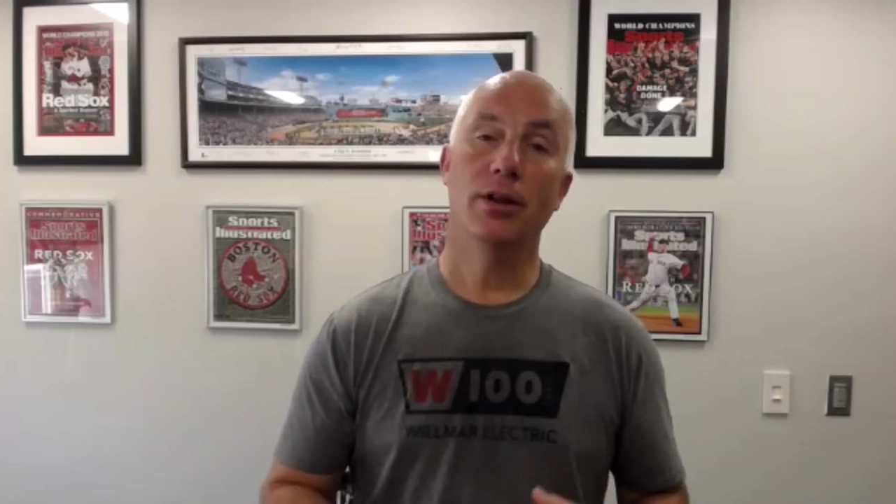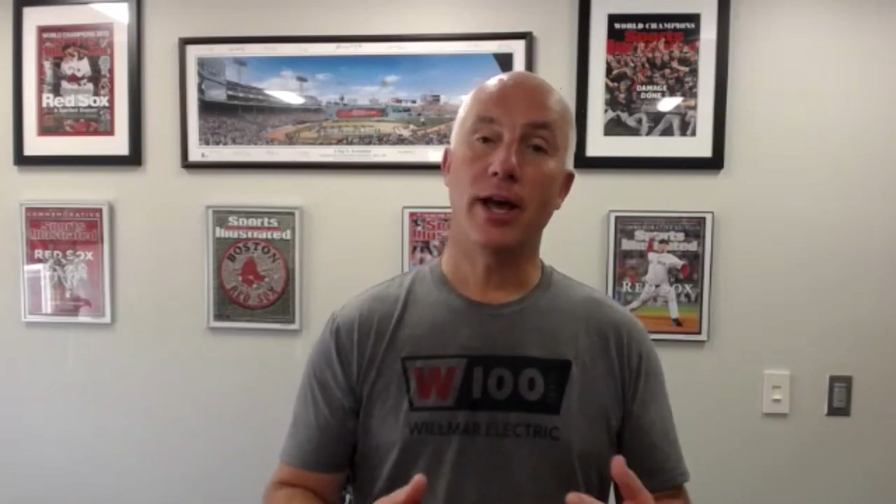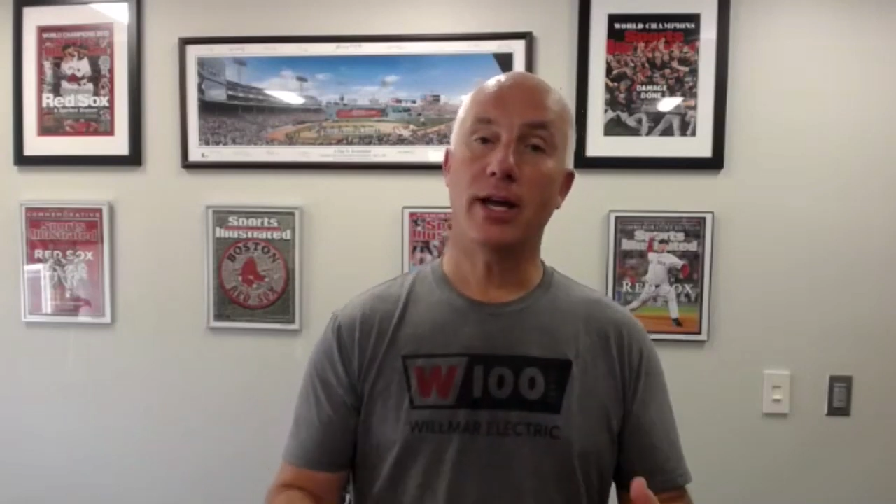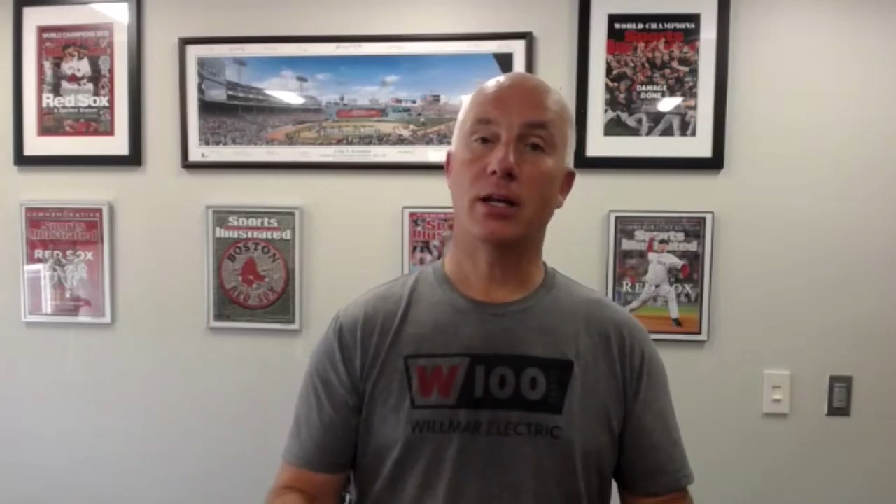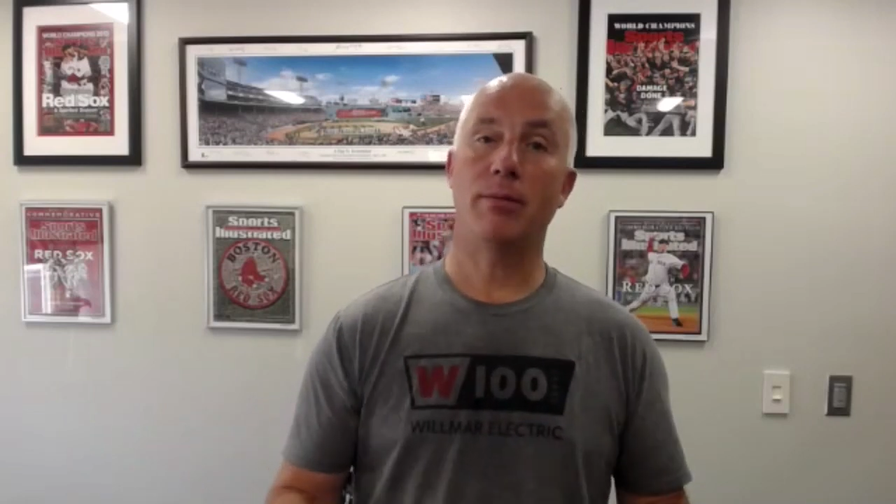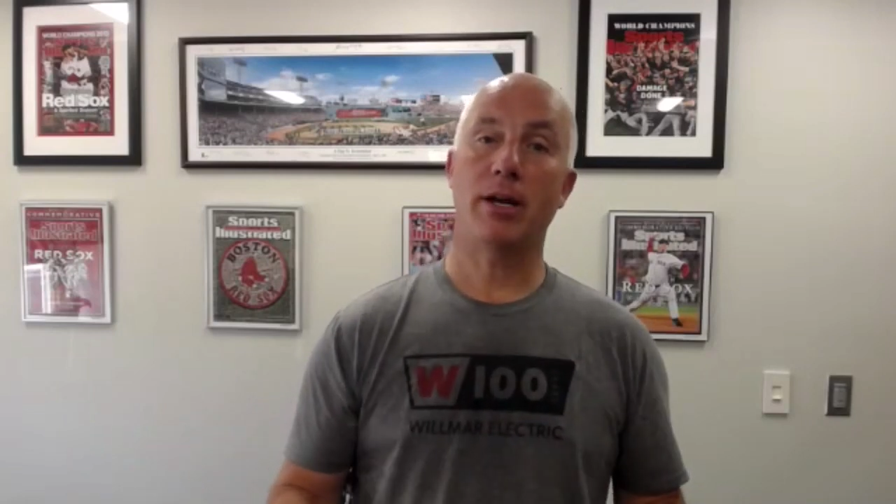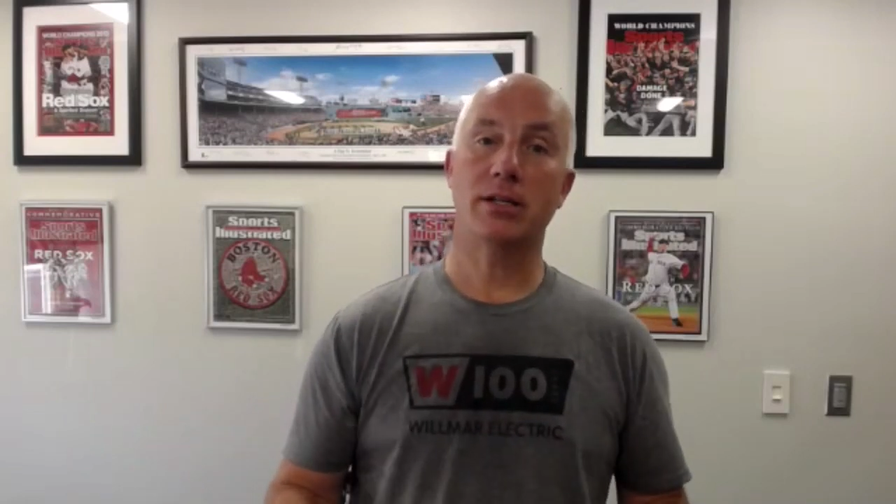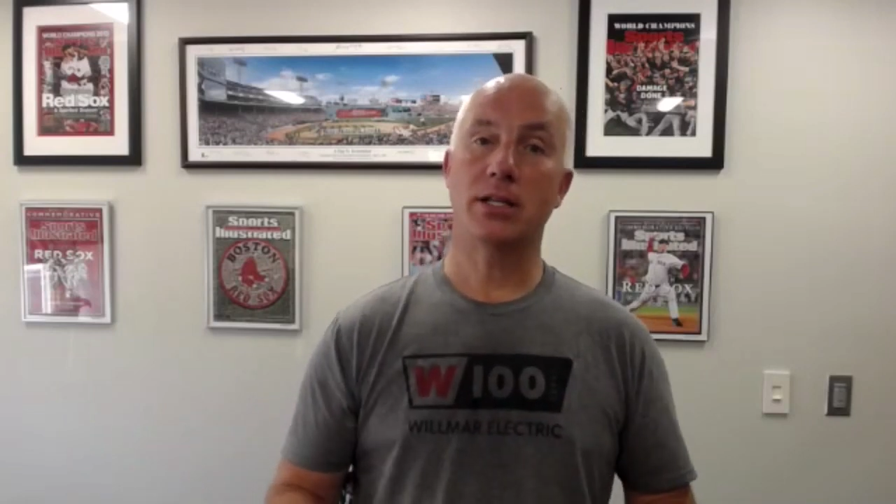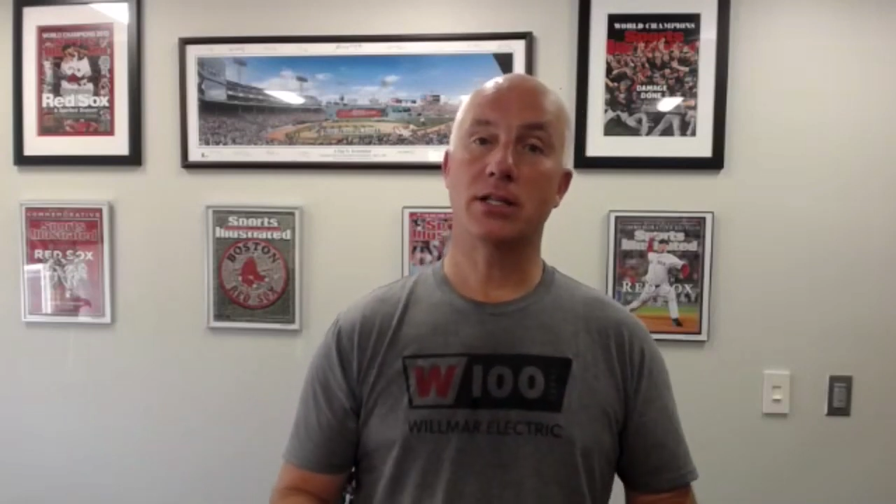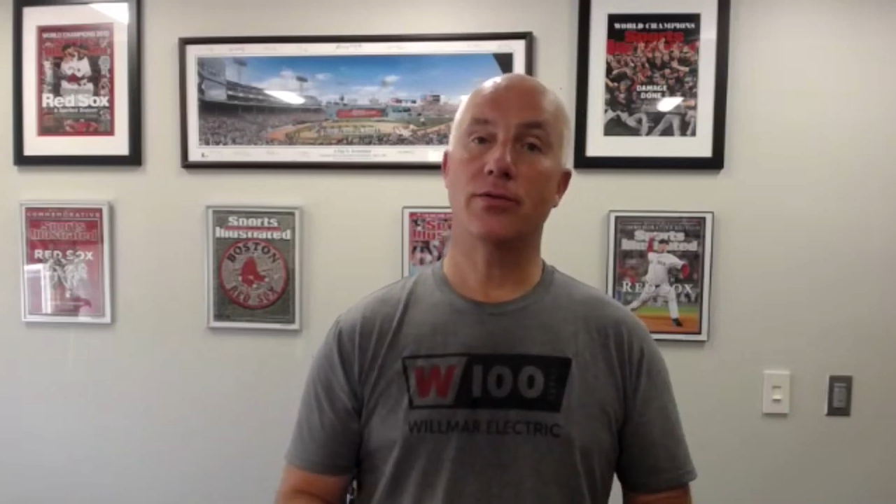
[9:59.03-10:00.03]
They can make
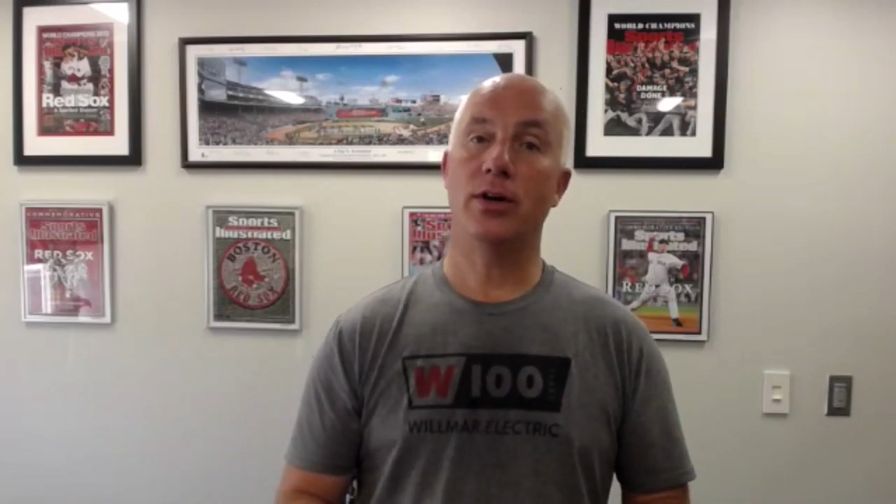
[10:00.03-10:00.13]
sense of